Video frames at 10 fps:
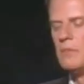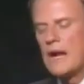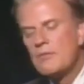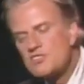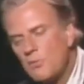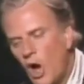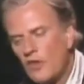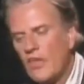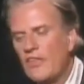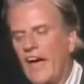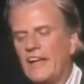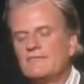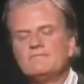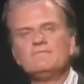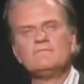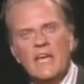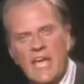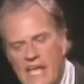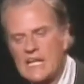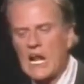But he was more than that.
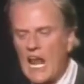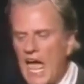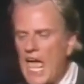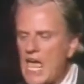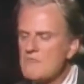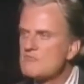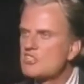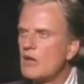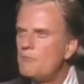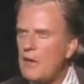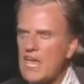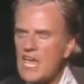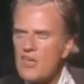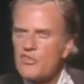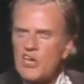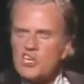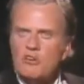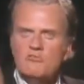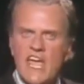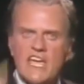He claimed to be the
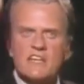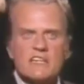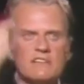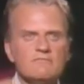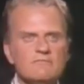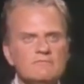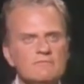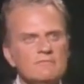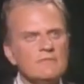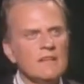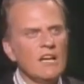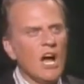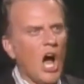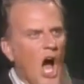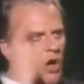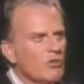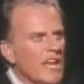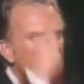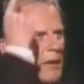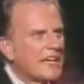unique,
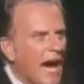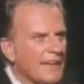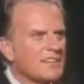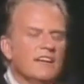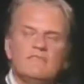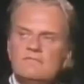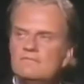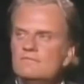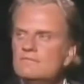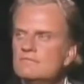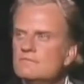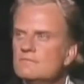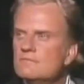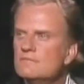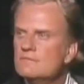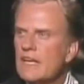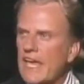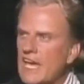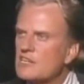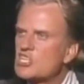only begotten,
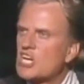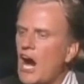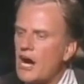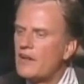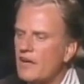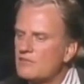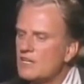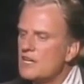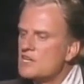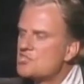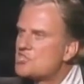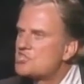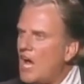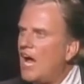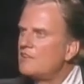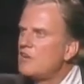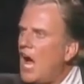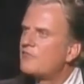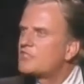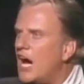incarnate Son
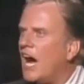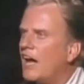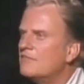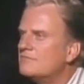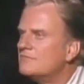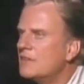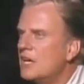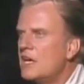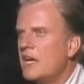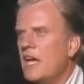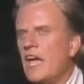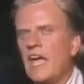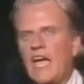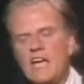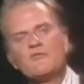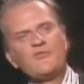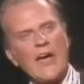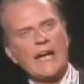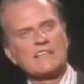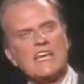of God. In
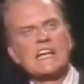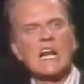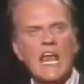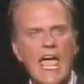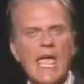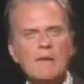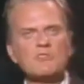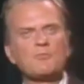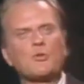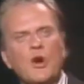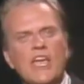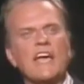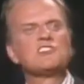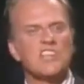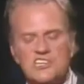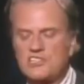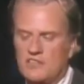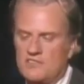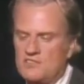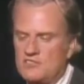fact, he claimed
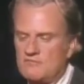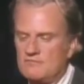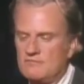pre-existence.